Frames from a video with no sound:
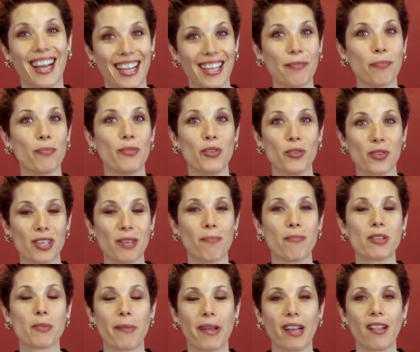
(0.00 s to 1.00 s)
I used to
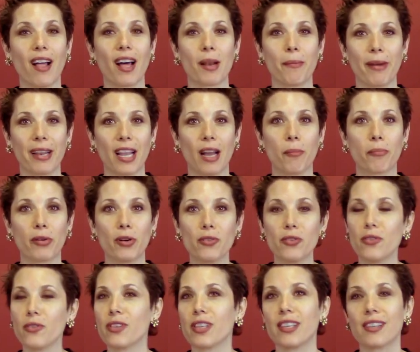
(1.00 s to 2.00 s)
spend a lot of money on
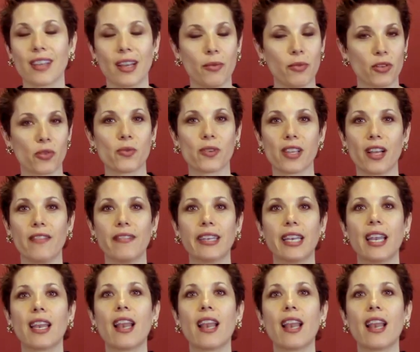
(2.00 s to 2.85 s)
produce as I was resolving to